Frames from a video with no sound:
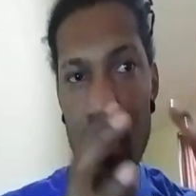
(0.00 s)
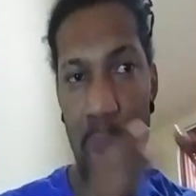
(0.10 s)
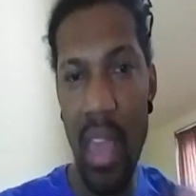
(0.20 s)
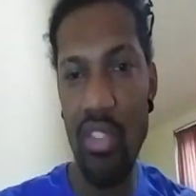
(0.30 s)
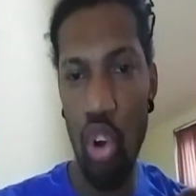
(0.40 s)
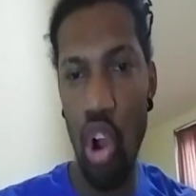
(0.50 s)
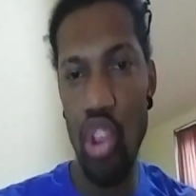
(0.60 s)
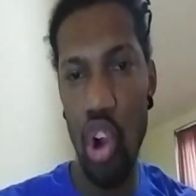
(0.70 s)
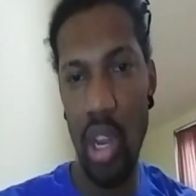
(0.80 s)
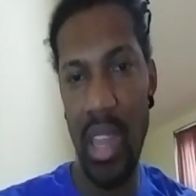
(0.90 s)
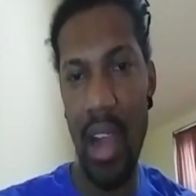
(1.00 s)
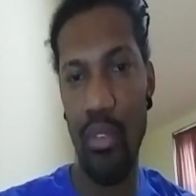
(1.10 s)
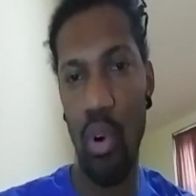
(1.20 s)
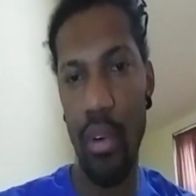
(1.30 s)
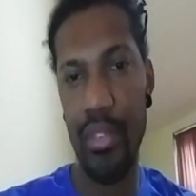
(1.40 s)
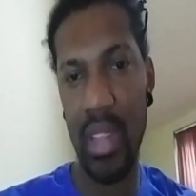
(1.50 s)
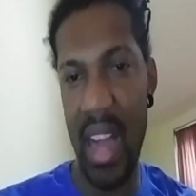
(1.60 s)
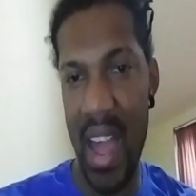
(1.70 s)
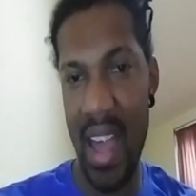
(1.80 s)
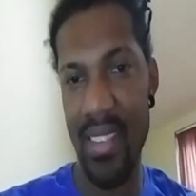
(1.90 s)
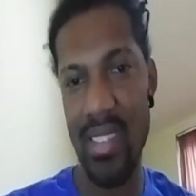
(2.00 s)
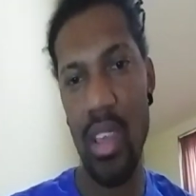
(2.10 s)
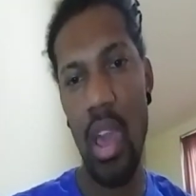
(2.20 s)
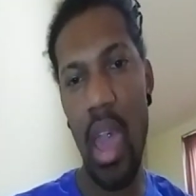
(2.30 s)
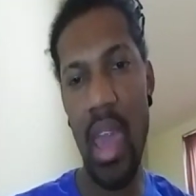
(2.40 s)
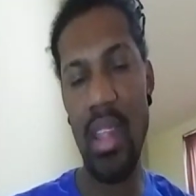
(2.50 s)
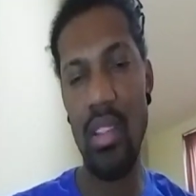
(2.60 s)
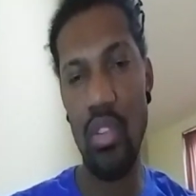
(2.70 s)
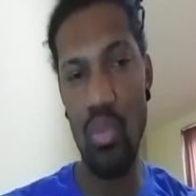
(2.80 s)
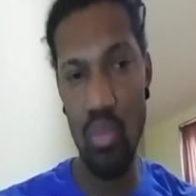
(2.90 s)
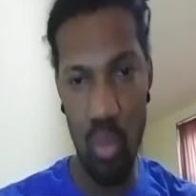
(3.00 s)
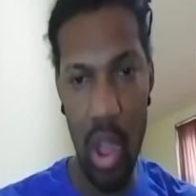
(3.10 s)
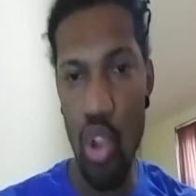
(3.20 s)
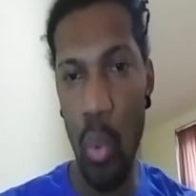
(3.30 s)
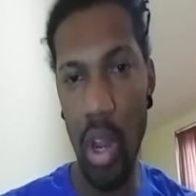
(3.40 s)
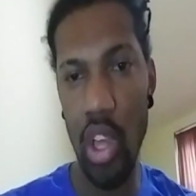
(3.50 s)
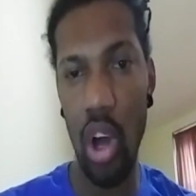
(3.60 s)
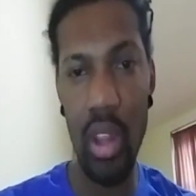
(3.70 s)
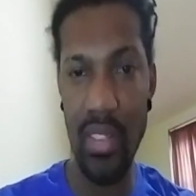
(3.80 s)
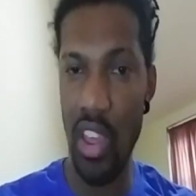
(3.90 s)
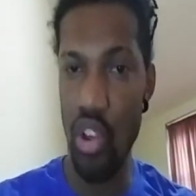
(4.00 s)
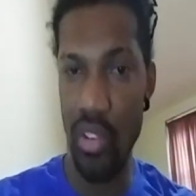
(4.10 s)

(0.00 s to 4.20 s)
based on your level of class and where you want to go. Let's say you're